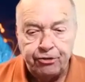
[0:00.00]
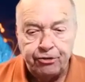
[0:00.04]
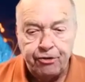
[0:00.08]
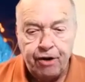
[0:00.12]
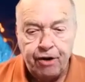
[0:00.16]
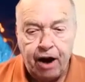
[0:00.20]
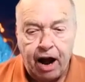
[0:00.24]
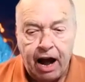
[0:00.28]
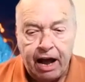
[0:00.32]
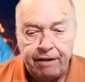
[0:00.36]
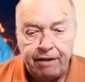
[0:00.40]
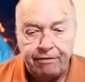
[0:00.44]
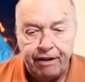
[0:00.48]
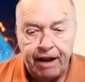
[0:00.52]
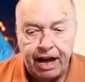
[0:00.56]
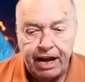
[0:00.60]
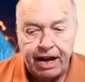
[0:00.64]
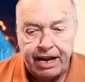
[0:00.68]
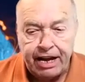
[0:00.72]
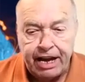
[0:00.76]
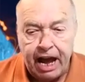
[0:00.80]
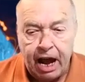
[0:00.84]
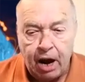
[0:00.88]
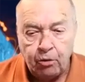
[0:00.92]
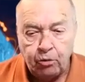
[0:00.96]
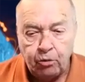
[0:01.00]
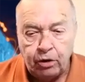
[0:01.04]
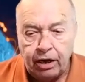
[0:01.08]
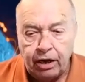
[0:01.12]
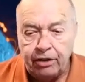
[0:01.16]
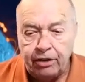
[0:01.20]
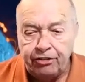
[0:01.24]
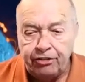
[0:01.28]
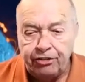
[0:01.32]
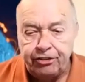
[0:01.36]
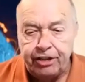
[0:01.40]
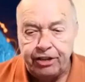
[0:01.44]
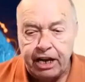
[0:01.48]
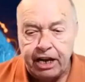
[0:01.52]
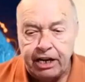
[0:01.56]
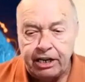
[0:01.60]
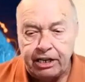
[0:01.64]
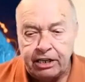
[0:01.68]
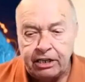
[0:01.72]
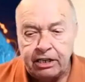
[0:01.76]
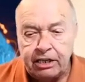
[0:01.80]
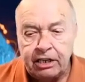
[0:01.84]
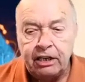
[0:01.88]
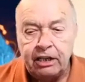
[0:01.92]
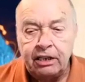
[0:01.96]
Drive account
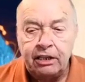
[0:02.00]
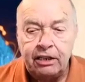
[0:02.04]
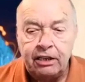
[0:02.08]
stated